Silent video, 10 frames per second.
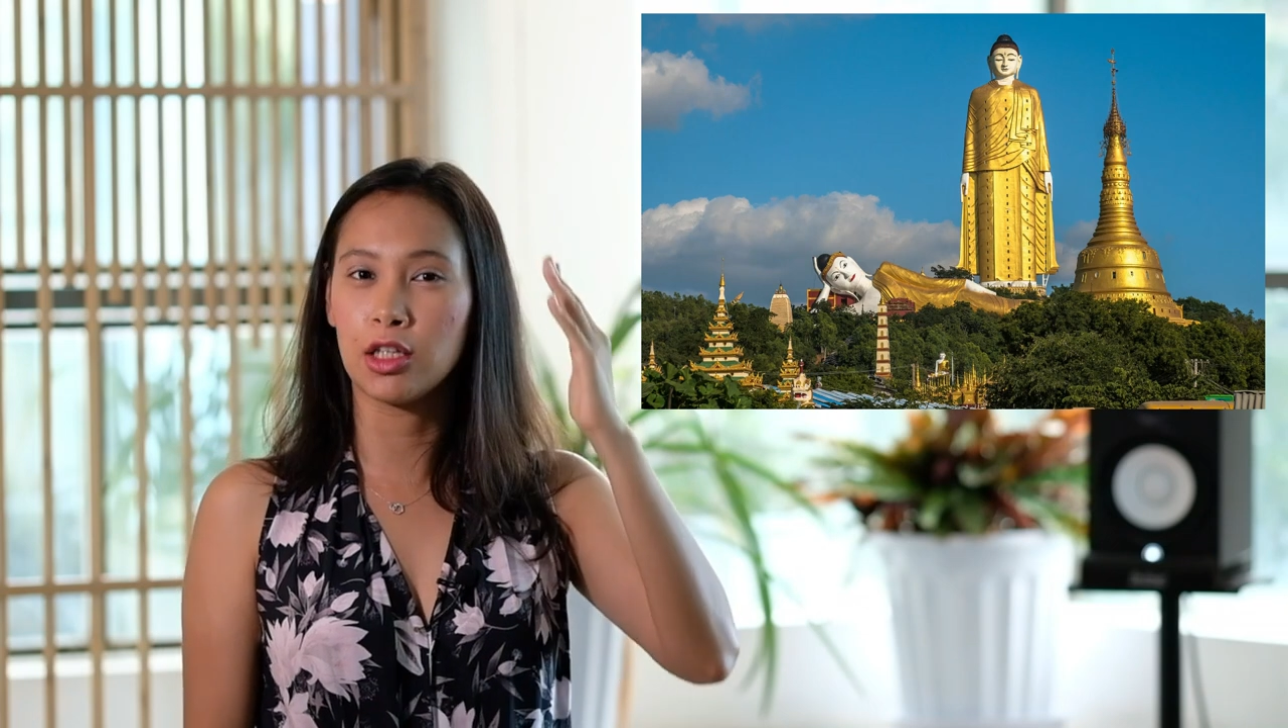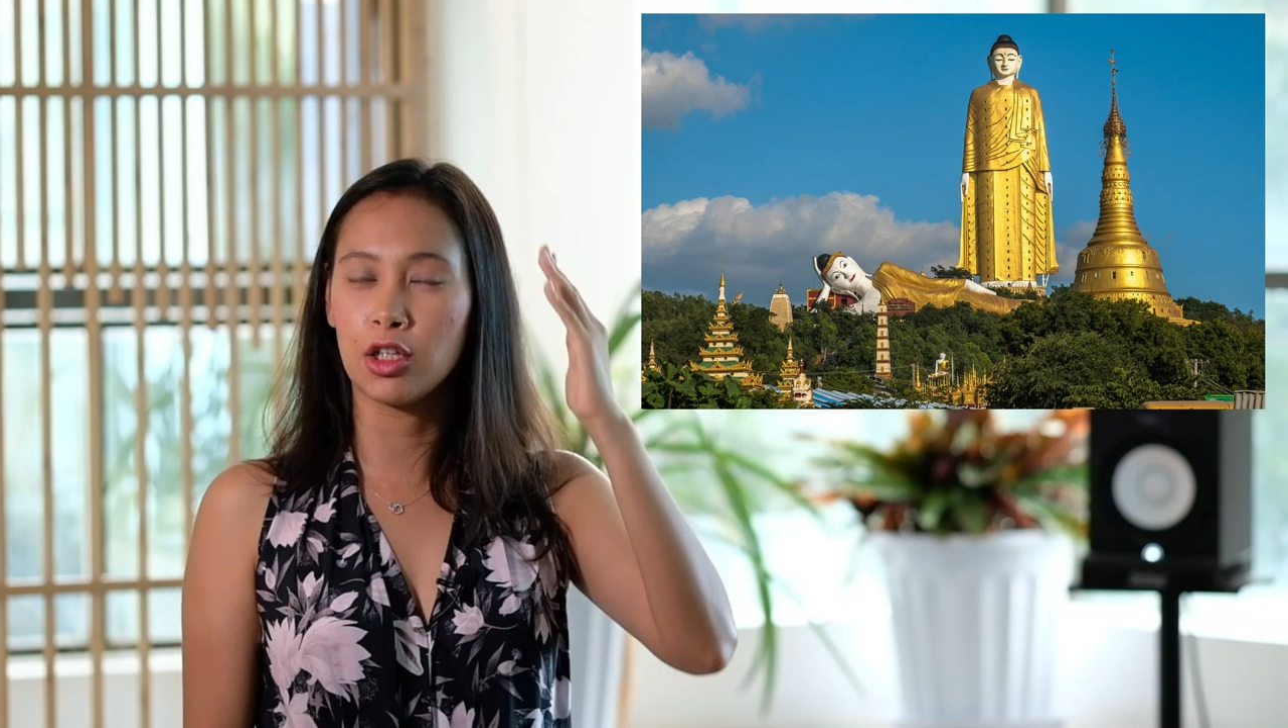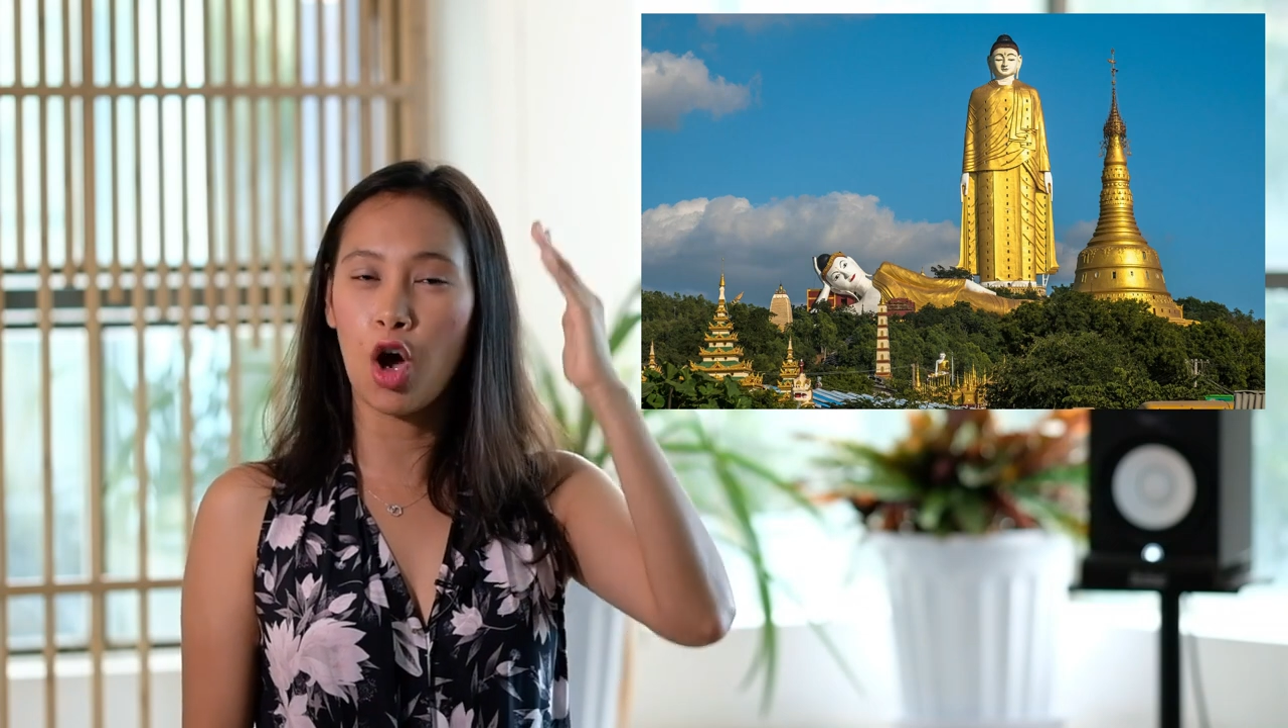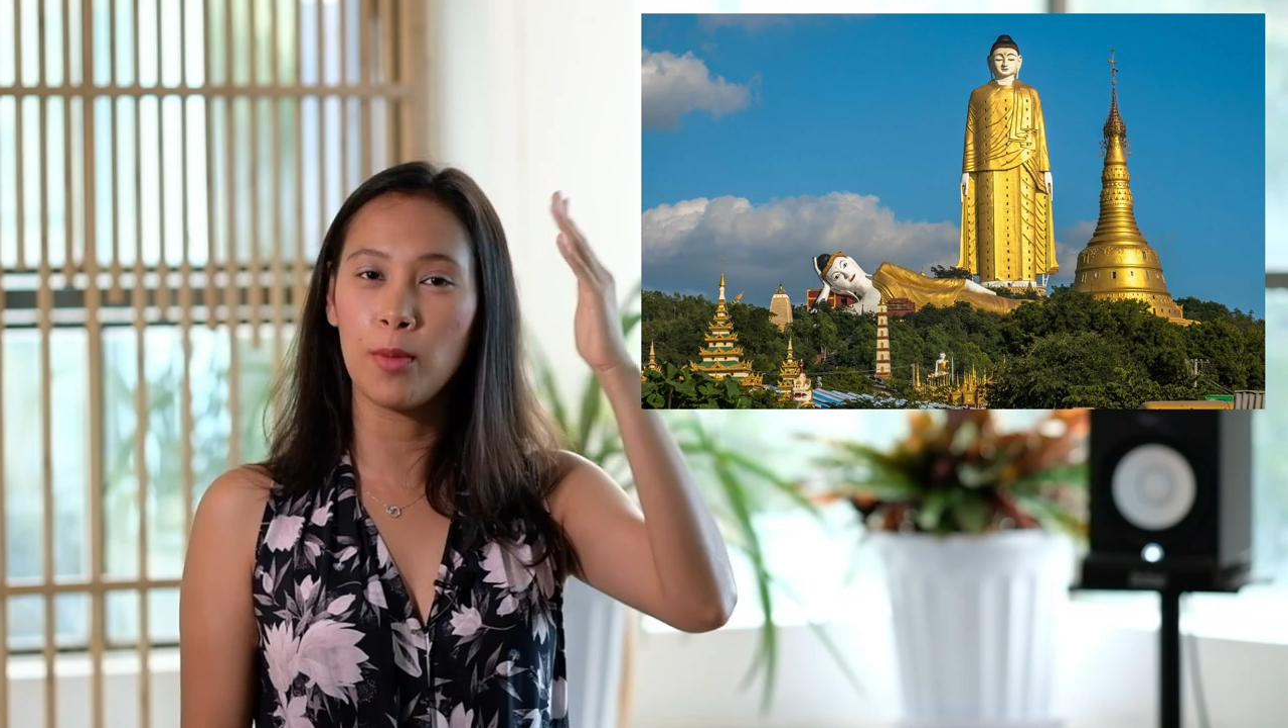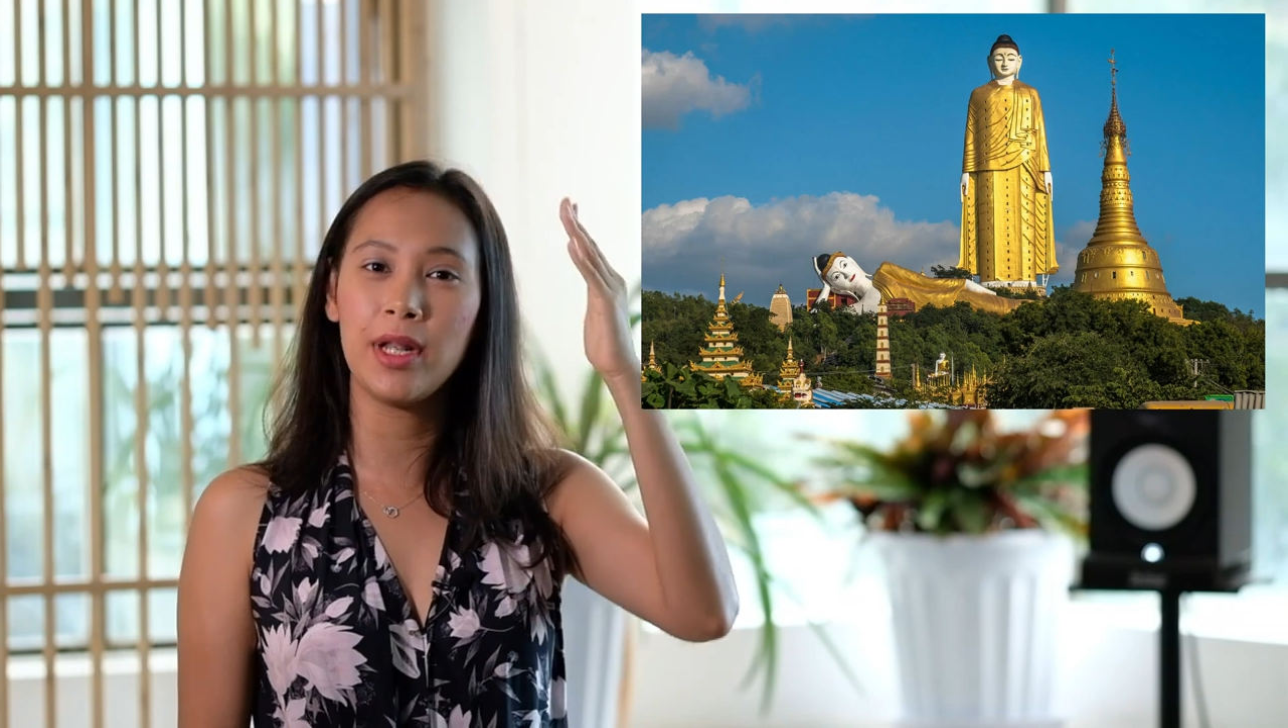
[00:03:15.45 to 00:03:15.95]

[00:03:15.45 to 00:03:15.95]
top